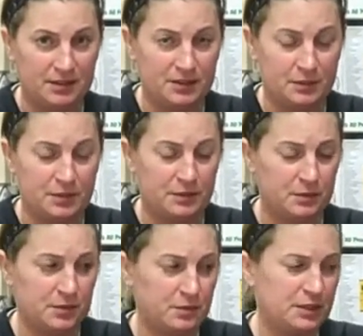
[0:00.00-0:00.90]
This is
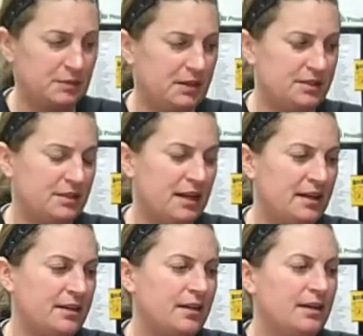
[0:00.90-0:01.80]
with the response to
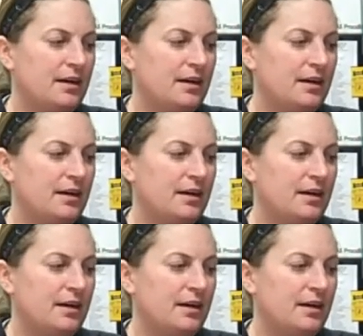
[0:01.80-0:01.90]
that.